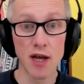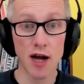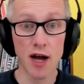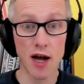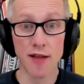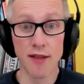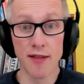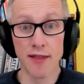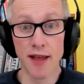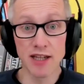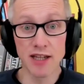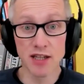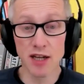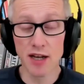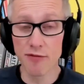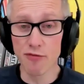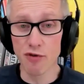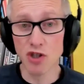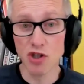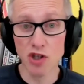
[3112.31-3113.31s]
And then they
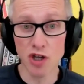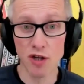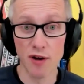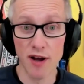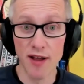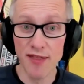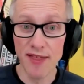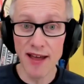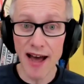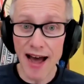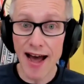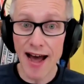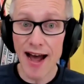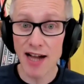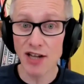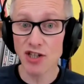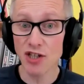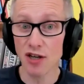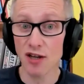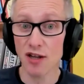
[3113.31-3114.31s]
deliver it to you. And that
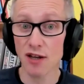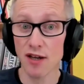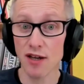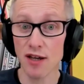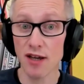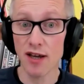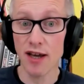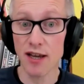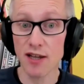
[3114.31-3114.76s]
actually